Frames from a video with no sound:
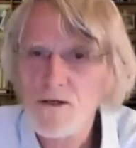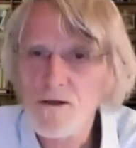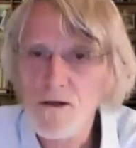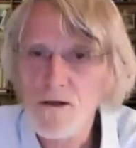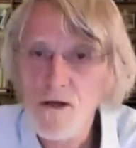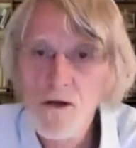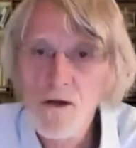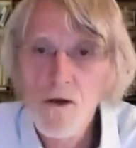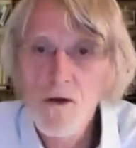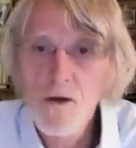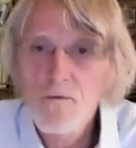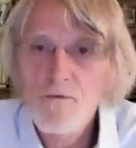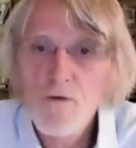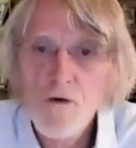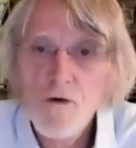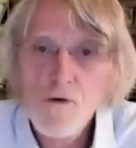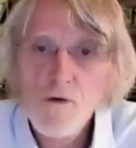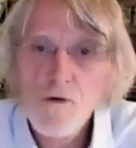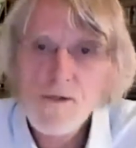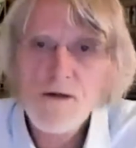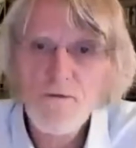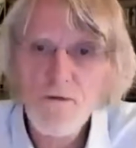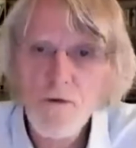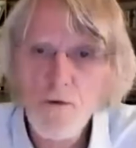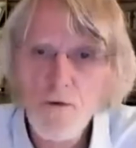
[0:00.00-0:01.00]
Of course,
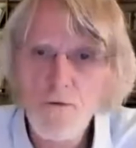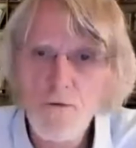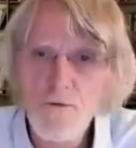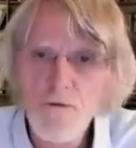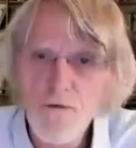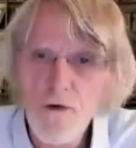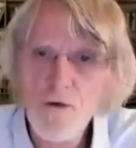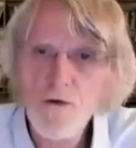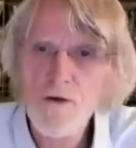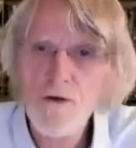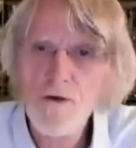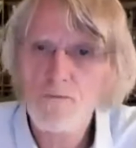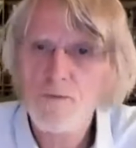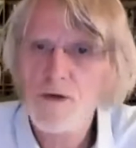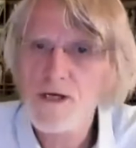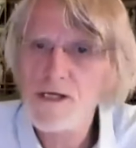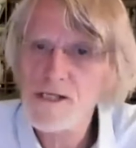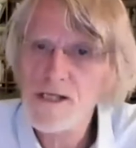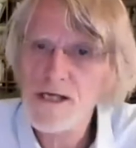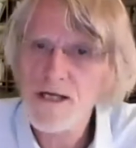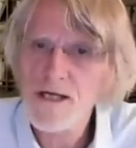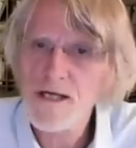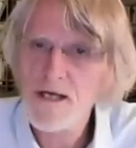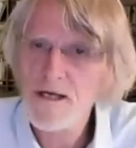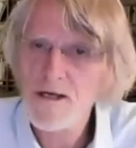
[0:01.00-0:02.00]
if you fund the
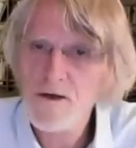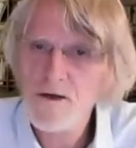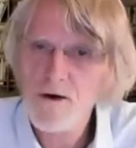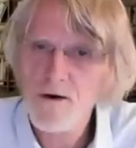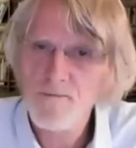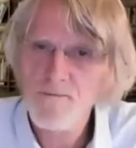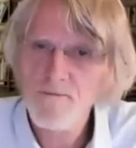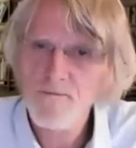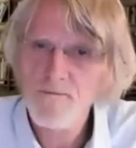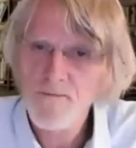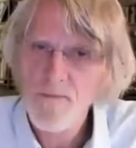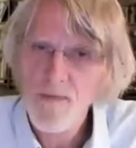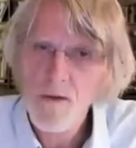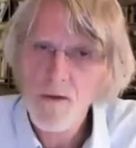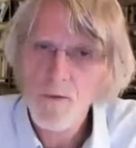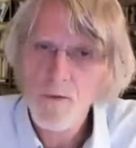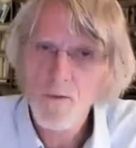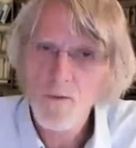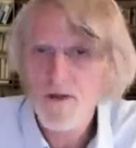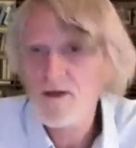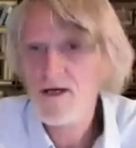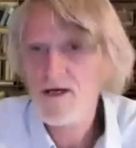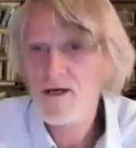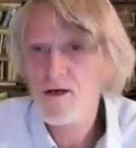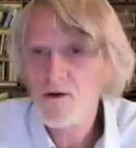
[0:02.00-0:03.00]
basic income
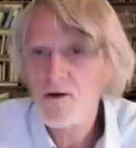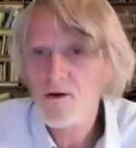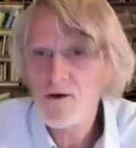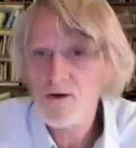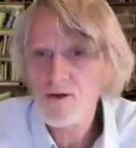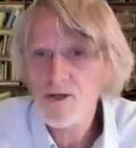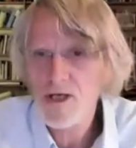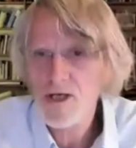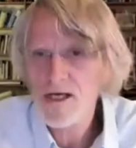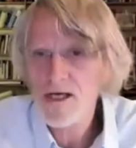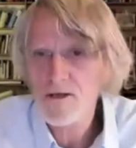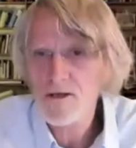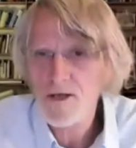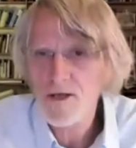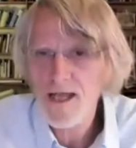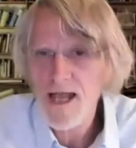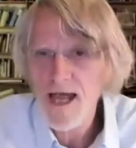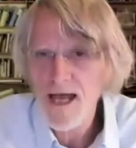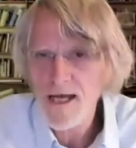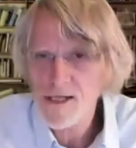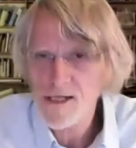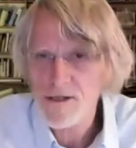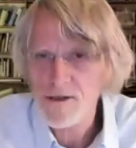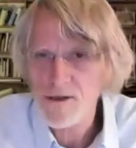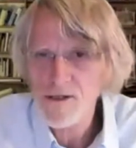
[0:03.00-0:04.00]
with ecological
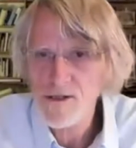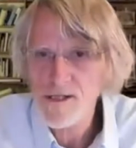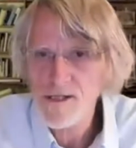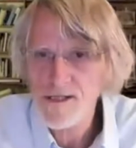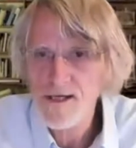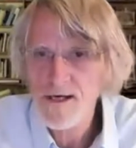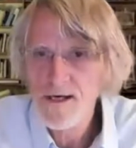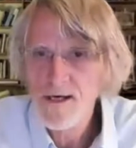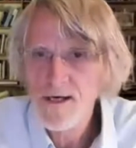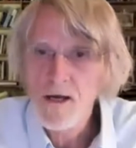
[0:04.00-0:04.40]
taxes,